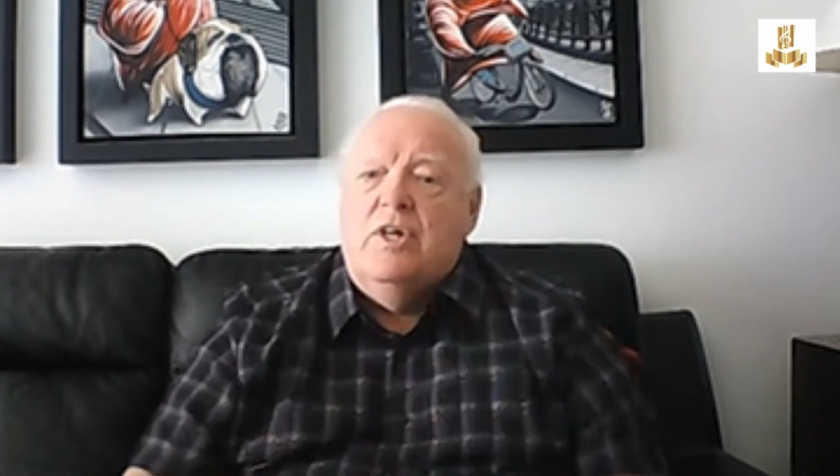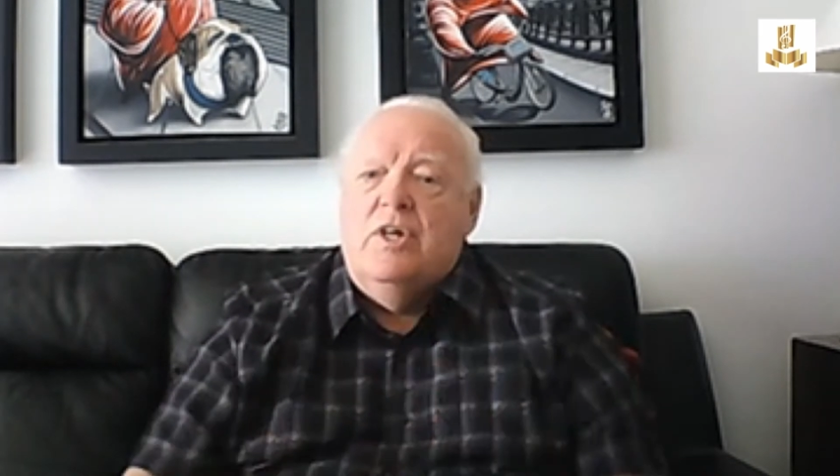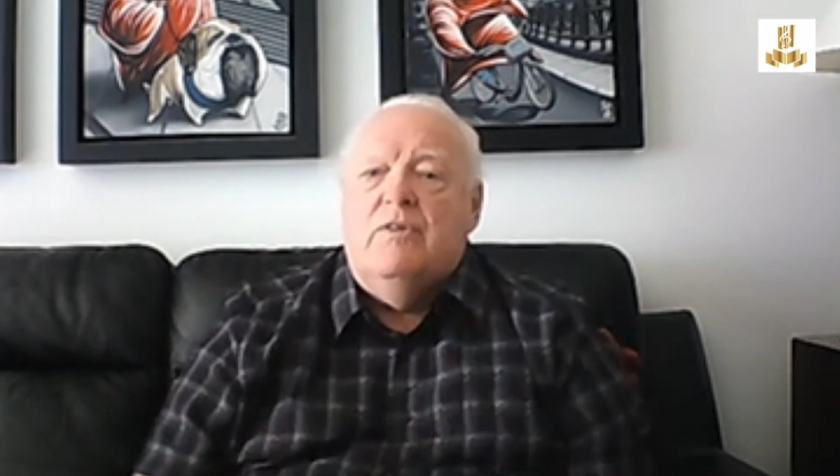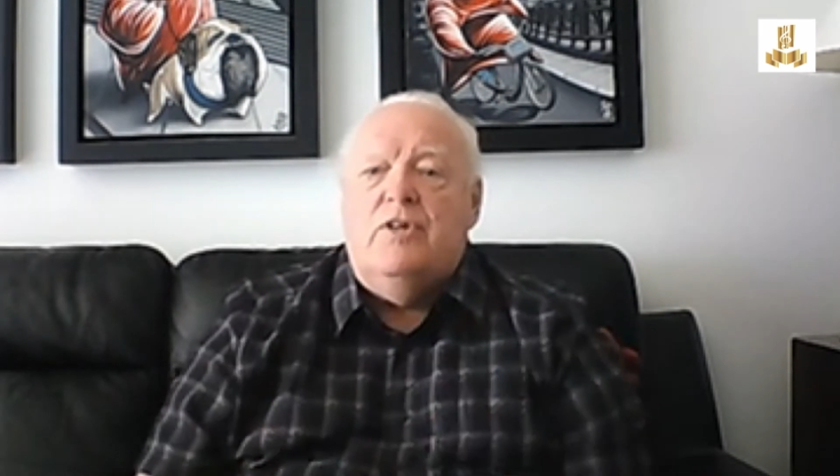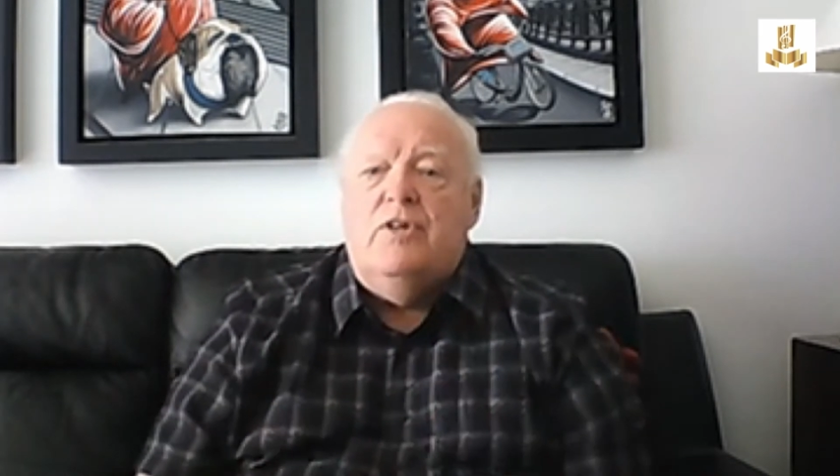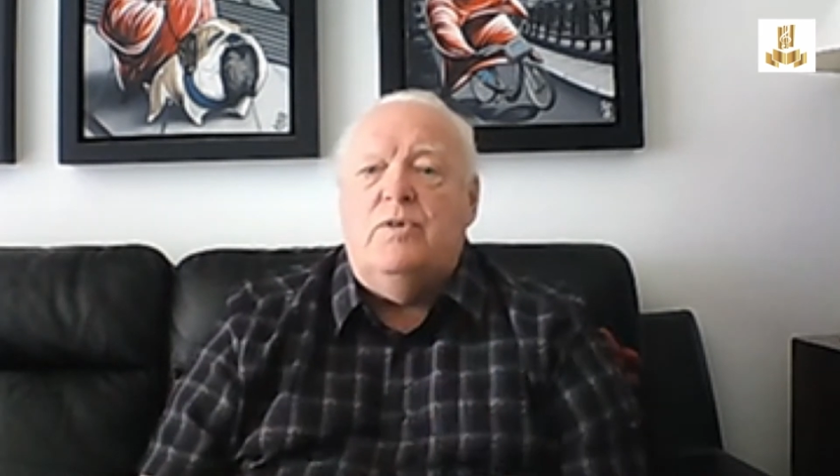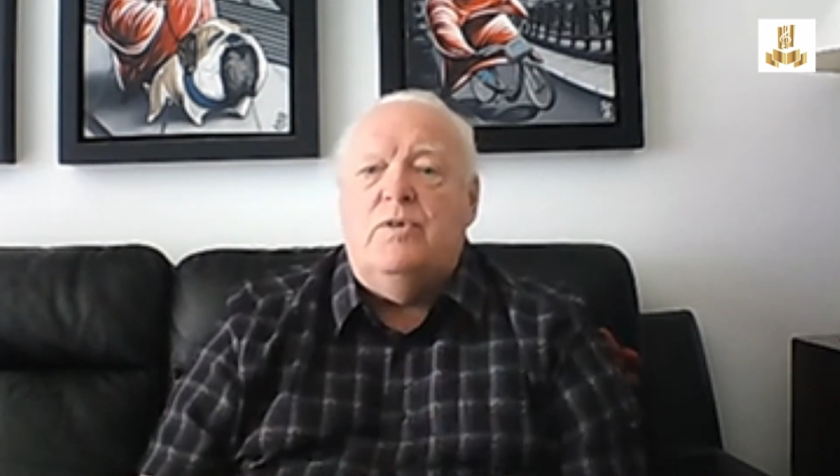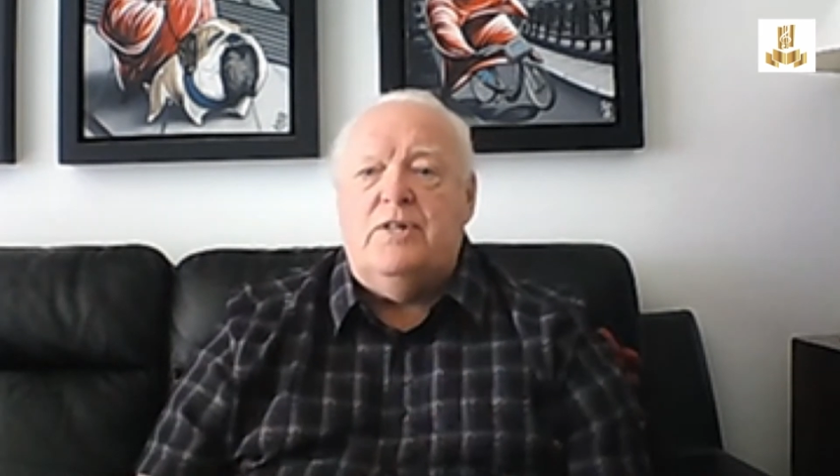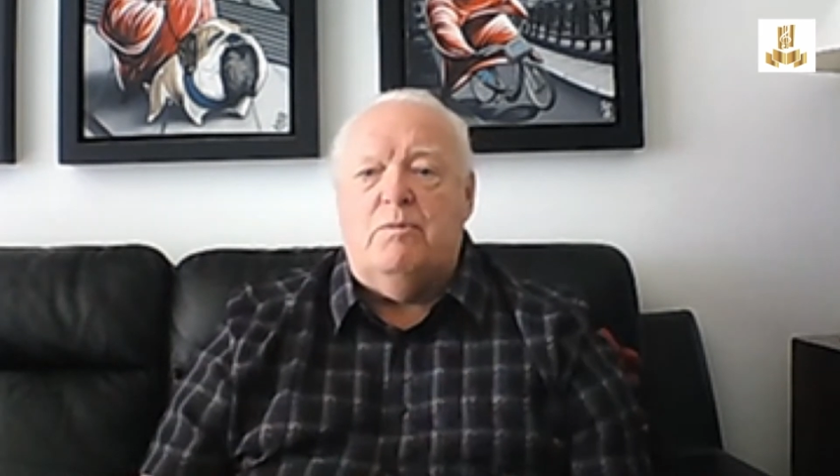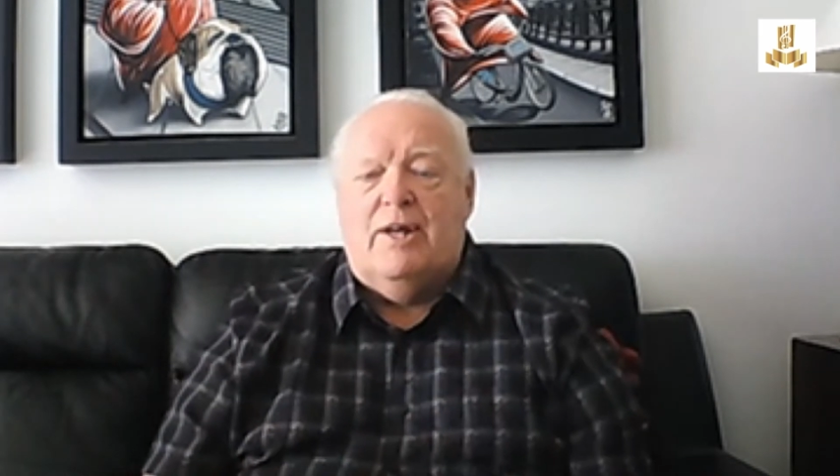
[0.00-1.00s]
then you need to
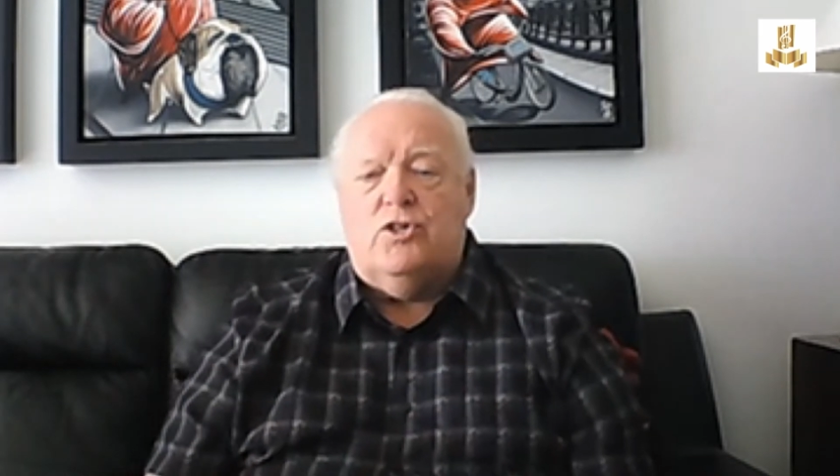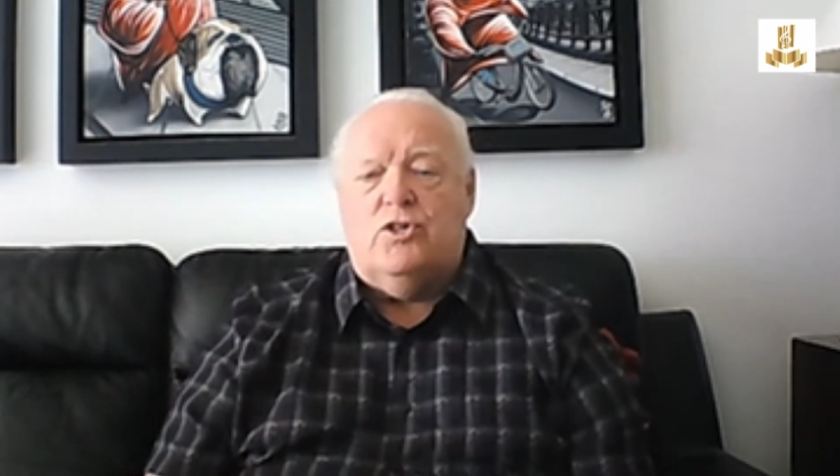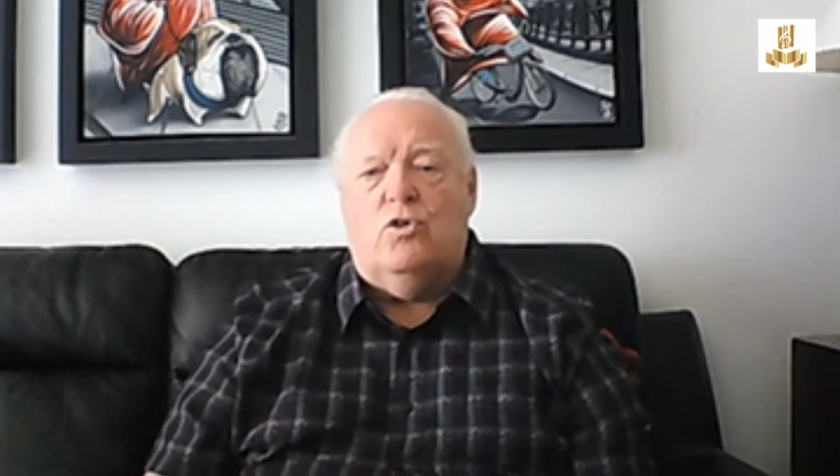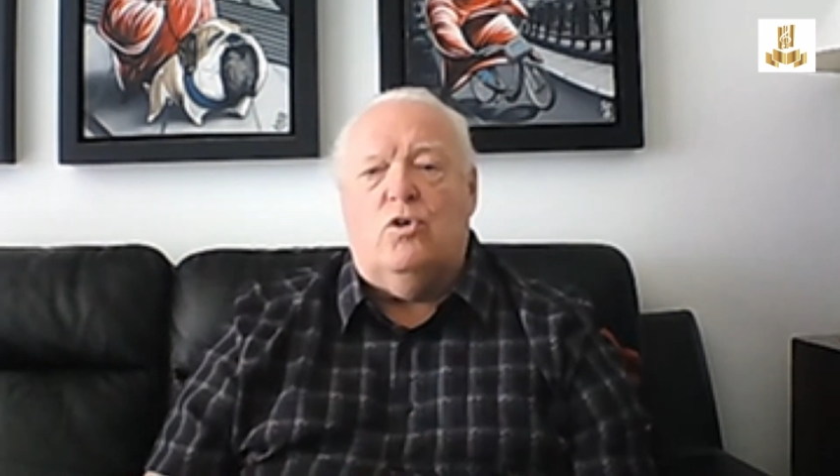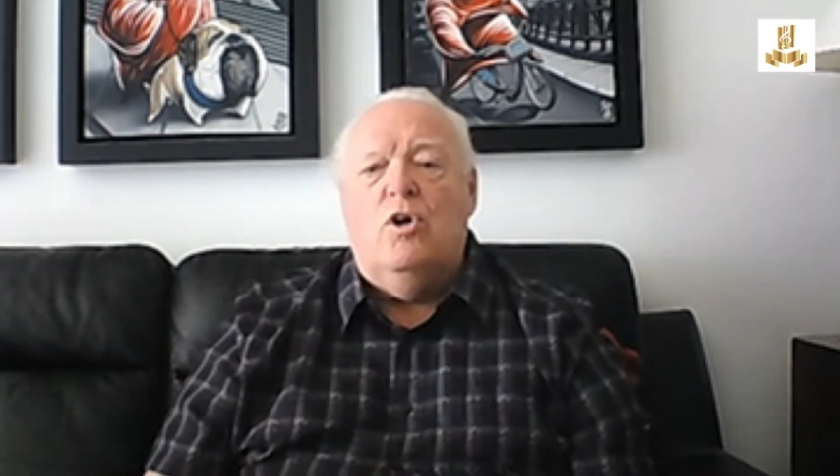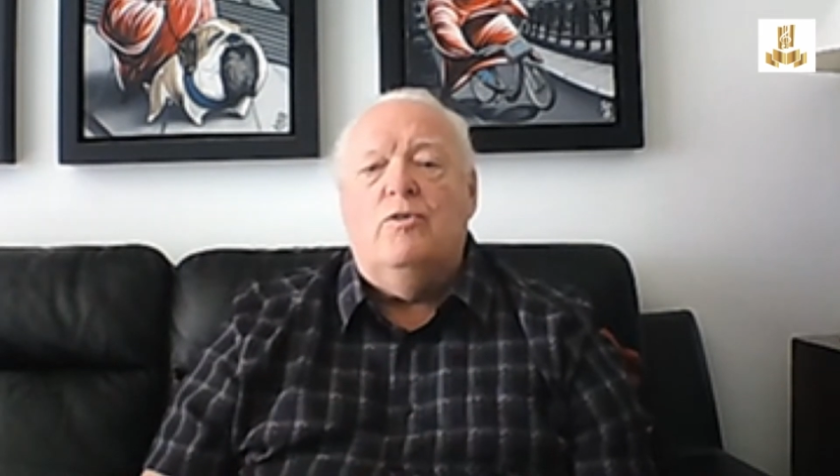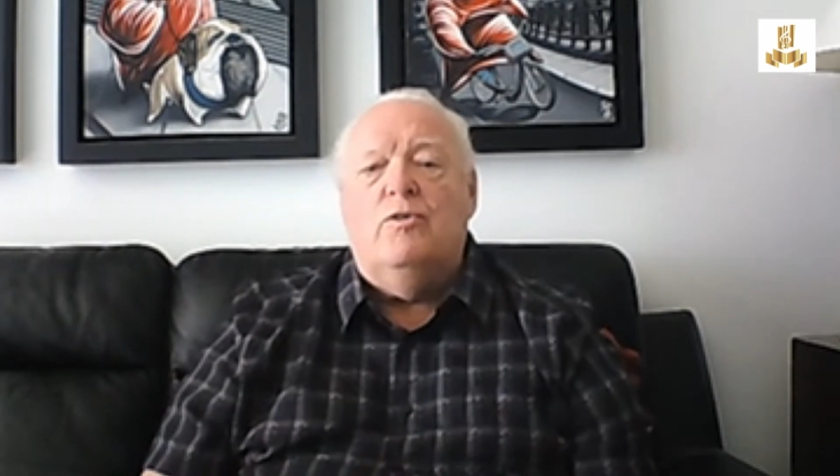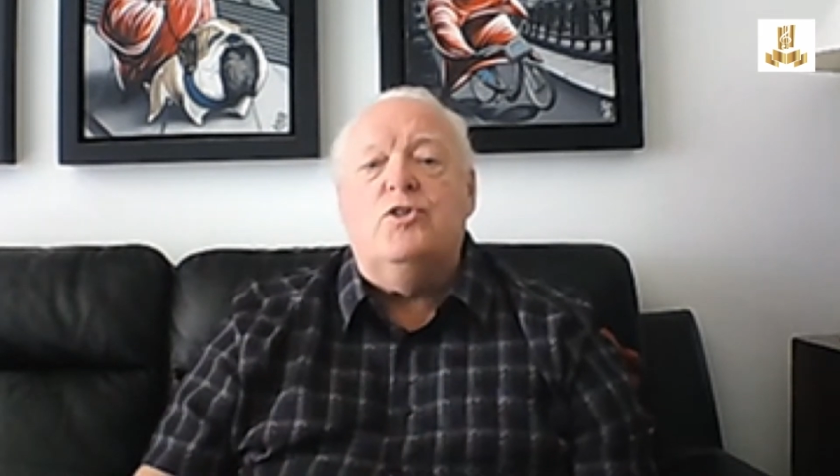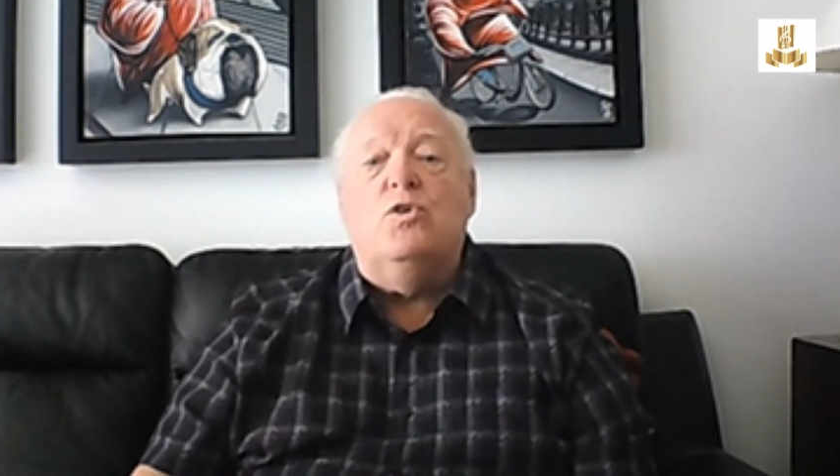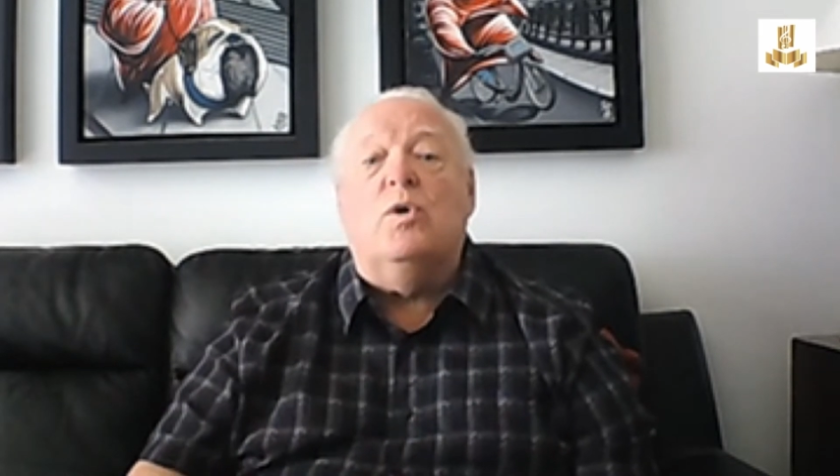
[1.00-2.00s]
make sure that
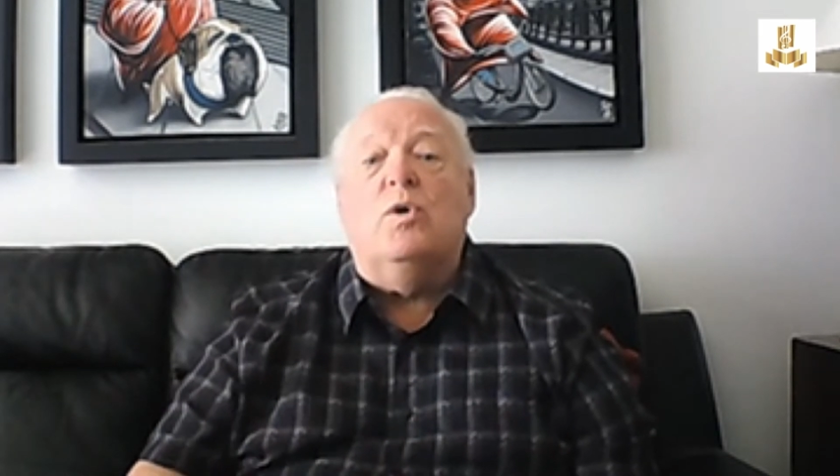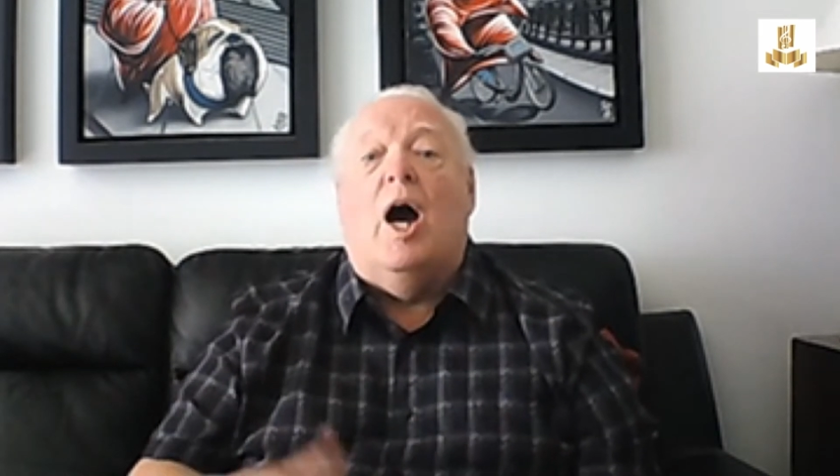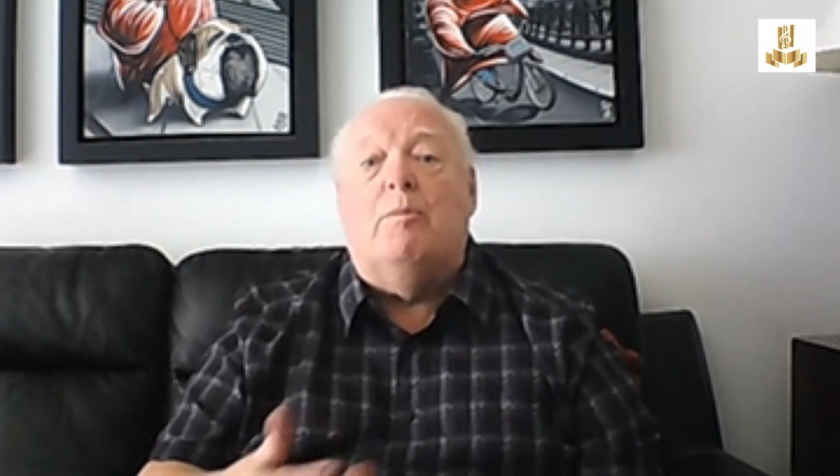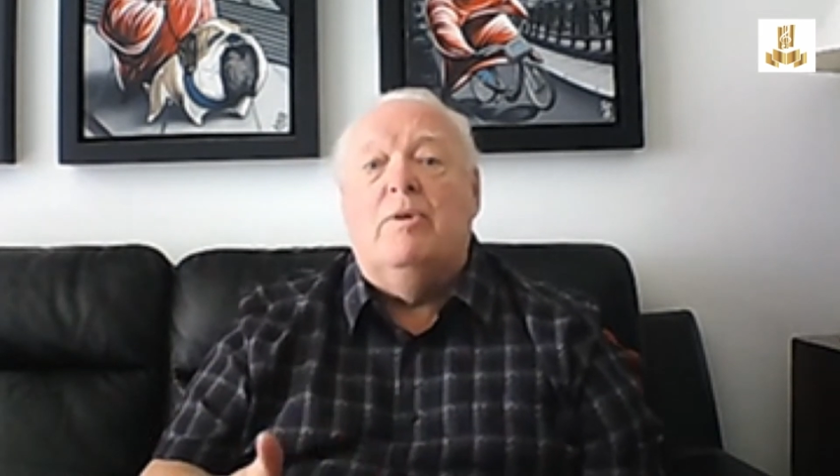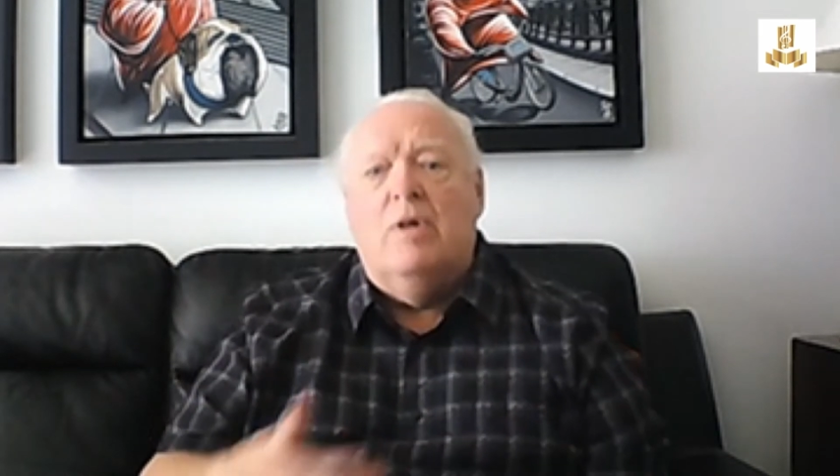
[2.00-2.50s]
you look up